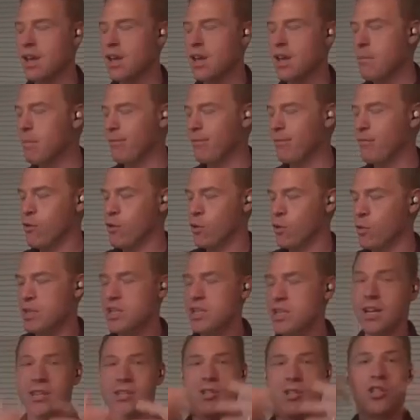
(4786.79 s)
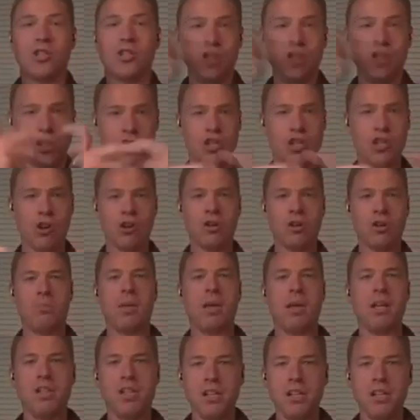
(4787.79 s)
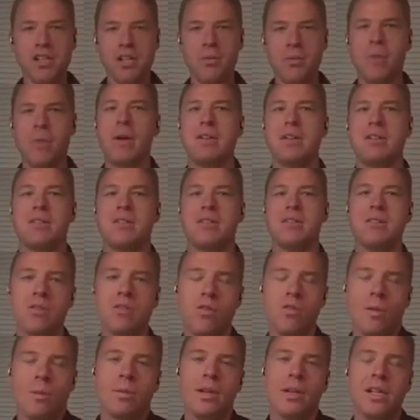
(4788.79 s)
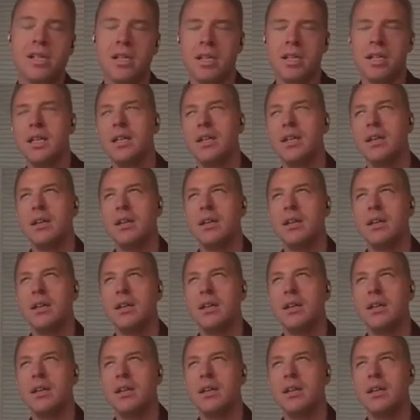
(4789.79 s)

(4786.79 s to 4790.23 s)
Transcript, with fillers: before we just start pitching, should we register as a corporation?